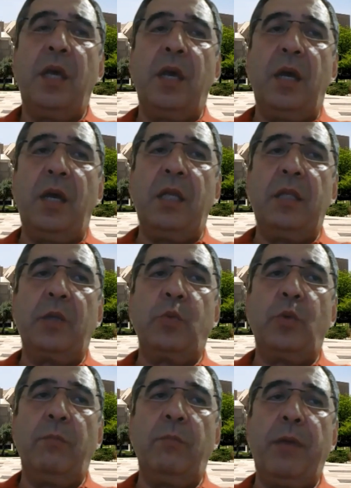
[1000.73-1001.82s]
that
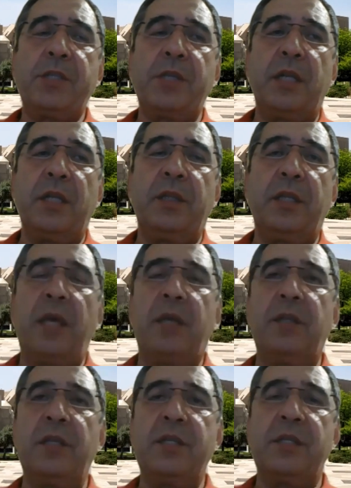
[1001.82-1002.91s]
will basically
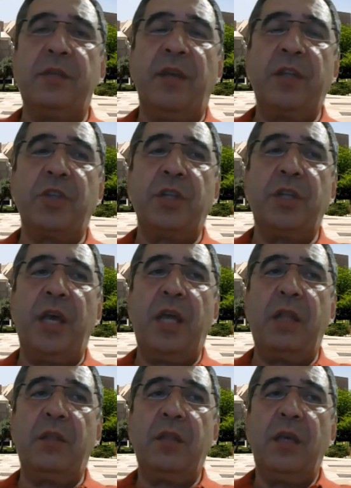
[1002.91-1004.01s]
take this invention
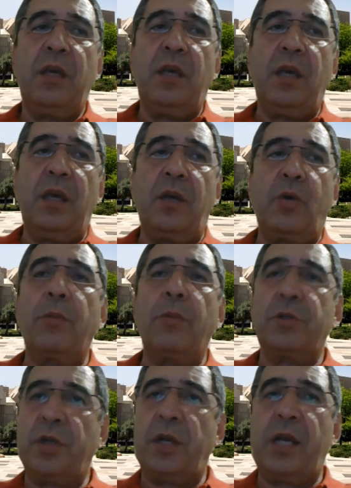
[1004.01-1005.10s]
and
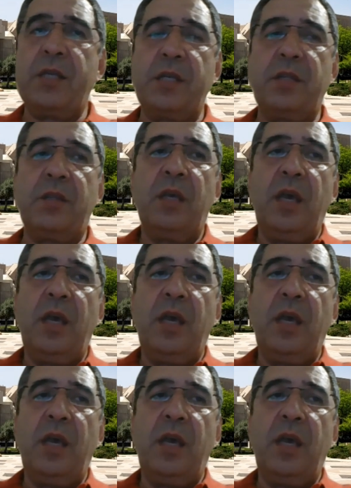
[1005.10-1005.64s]
commercialize it.